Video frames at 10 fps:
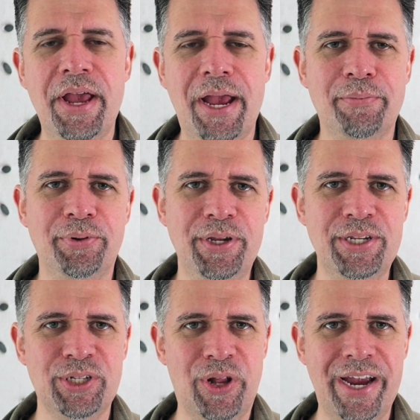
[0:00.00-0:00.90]
And
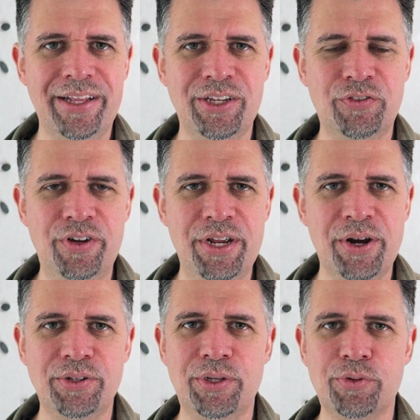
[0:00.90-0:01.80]
please like this
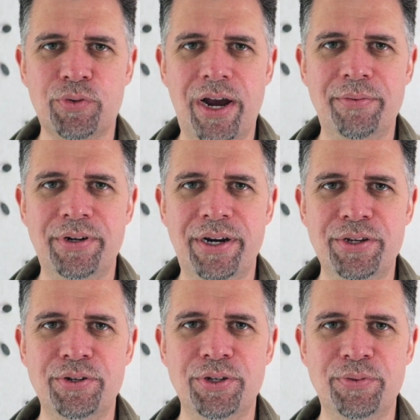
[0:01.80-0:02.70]
video and subscribe to our
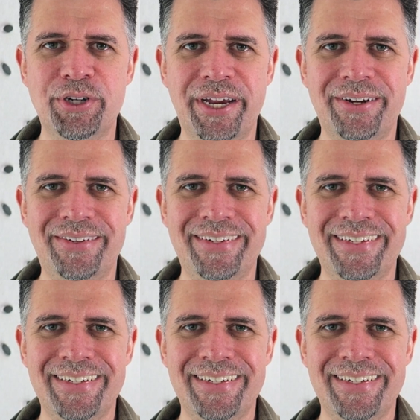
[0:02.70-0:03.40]
YouTube channel.